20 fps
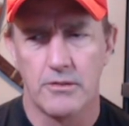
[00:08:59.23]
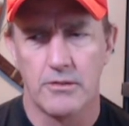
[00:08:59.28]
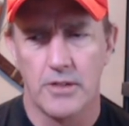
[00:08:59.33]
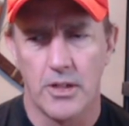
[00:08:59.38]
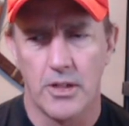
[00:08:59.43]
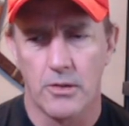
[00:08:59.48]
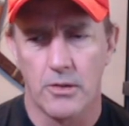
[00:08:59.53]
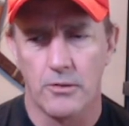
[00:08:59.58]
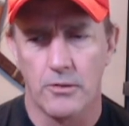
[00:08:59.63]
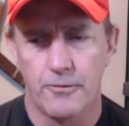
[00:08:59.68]

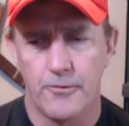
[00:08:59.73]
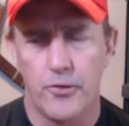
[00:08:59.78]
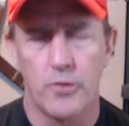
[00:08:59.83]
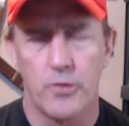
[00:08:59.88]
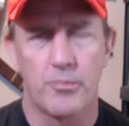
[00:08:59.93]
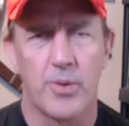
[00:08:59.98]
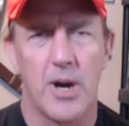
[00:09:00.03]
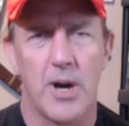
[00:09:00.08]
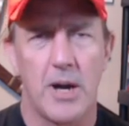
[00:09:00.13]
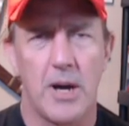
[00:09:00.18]
you know,
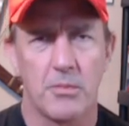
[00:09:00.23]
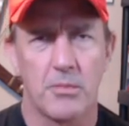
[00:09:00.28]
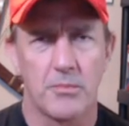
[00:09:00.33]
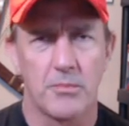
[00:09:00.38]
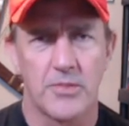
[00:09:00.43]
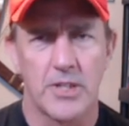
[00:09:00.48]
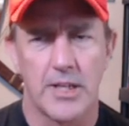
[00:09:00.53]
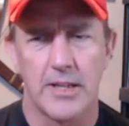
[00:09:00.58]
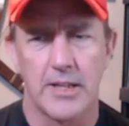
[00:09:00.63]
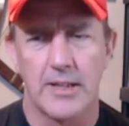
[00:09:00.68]
foot
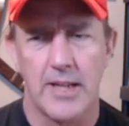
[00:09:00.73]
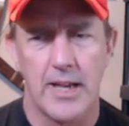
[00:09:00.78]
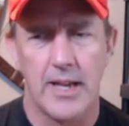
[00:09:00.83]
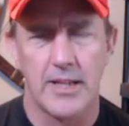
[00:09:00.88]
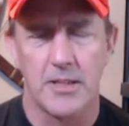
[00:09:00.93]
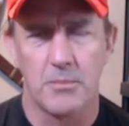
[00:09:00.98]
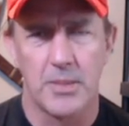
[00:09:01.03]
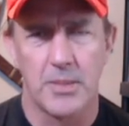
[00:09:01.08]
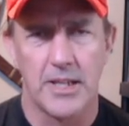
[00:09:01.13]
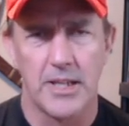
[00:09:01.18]
problems like that
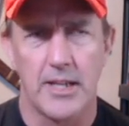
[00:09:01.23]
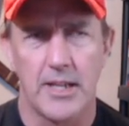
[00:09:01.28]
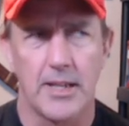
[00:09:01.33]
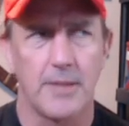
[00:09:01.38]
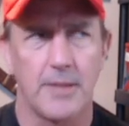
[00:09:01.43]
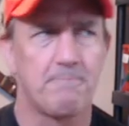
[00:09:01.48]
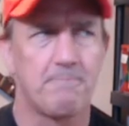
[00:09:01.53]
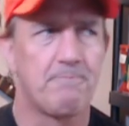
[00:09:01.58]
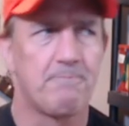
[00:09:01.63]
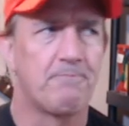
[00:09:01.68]
in the
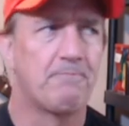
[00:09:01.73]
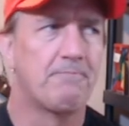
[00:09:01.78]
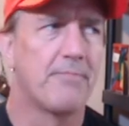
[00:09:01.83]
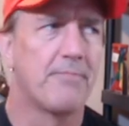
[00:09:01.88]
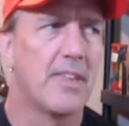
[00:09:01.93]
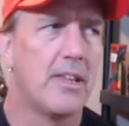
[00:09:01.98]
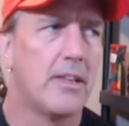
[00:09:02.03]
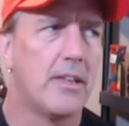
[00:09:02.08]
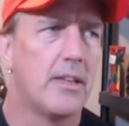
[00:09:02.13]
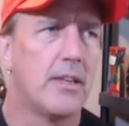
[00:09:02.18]
beginning.
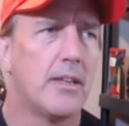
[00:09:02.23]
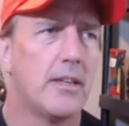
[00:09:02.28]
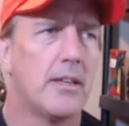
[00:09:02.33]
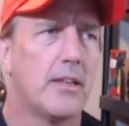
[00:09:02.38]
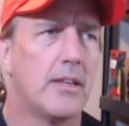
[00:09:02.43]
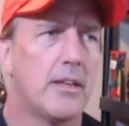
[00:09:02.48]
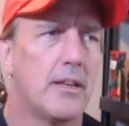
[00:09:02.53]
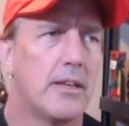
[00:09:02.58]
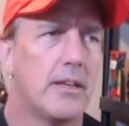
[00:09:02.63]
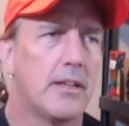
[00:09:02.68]

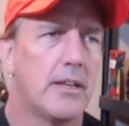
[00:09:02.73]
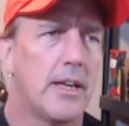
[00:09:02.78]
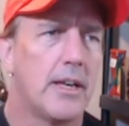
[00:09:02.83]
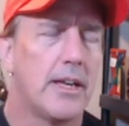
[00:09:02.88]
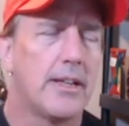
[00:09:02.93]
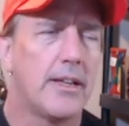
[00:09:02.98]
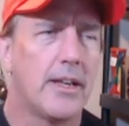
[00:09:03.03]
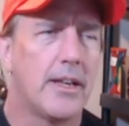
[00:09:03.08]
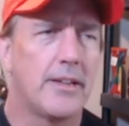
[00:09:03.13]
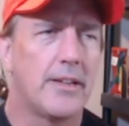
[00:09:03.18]

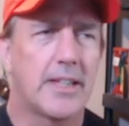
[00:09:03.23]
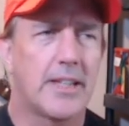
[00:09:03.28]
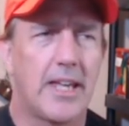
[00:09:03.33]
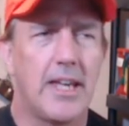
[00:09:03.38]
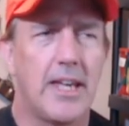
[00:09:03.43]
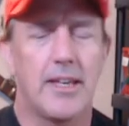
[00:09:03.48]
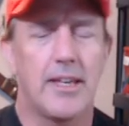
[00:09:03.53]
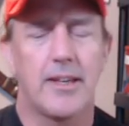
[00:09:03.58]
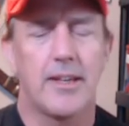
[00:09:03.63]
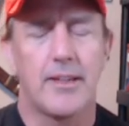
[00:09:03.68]
And the
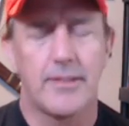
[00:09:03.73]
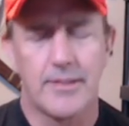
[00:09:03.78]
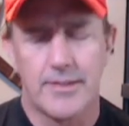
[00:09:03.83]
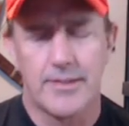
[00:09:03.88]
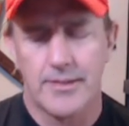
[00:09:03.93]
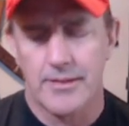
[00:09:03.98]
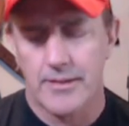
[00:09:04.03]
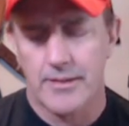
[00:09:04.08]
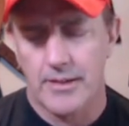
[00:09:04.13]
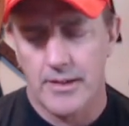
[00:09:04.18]
key is,